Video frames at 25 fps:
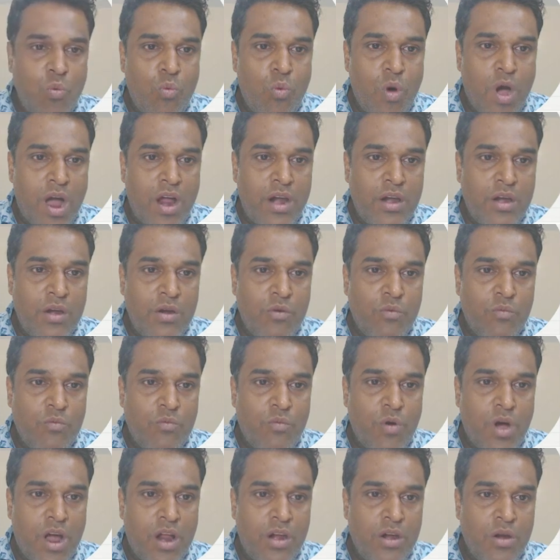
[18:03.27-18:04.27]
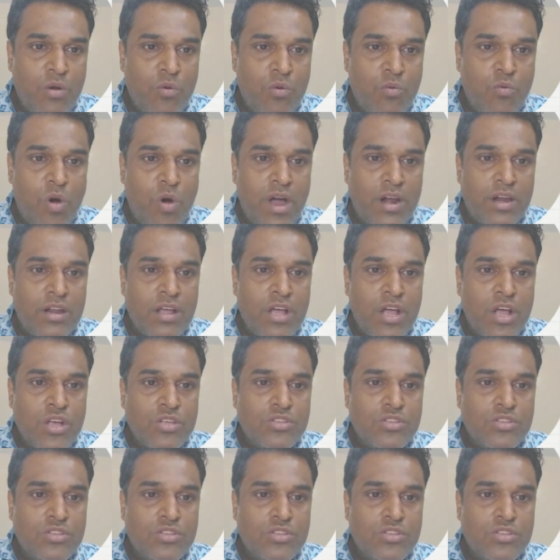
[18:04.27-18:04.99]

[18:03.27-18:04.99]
1, 1, 1.